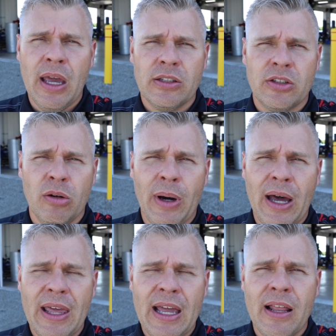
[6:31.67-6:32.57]
And so
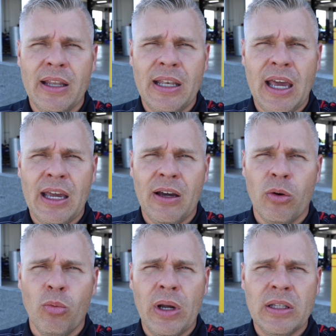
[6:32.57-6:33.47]
by the end of the day
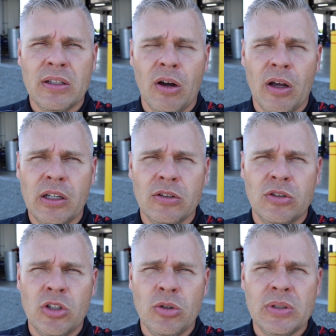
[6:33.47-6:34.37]
on
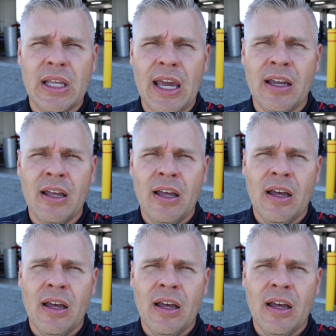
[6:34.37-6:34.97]
Tuesday,